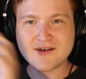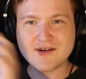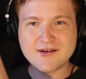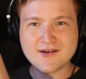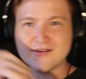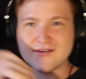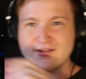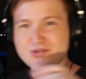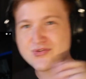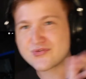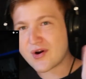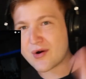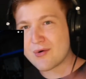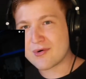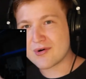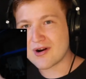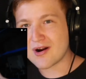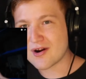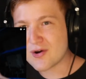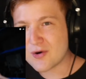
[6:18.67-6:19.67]
throwing
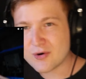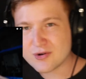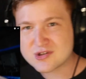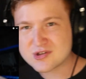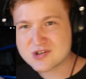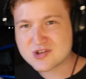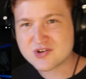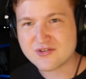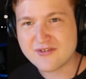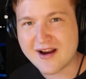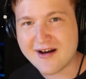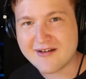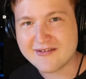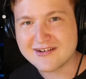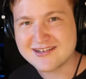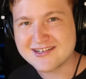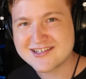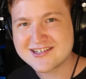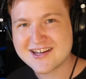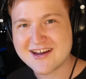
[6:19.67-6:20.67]
our culture around
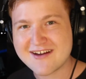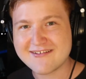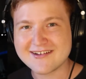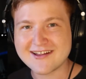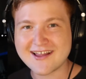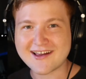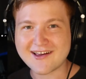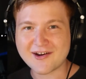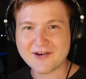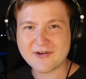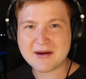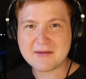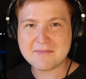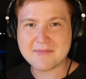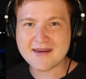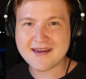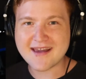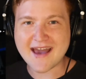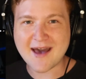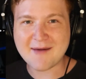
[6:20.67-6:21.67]
and sharing, like, a great,
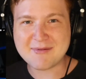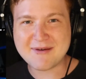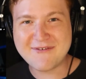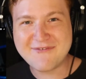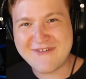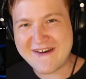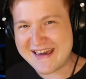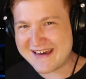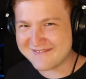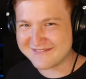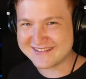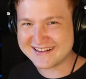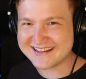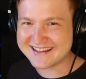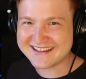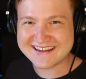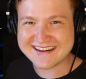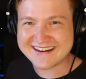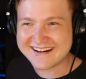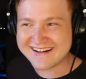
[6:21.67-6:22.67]
big, happy family,
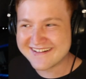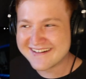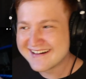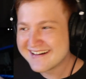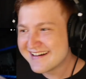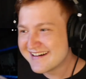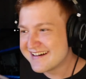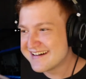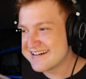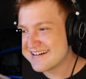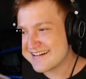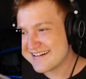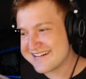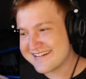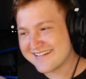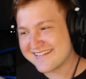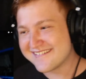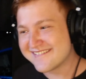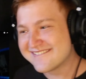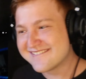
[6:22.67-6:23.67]
you know? You
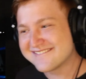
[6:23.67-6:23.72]
know,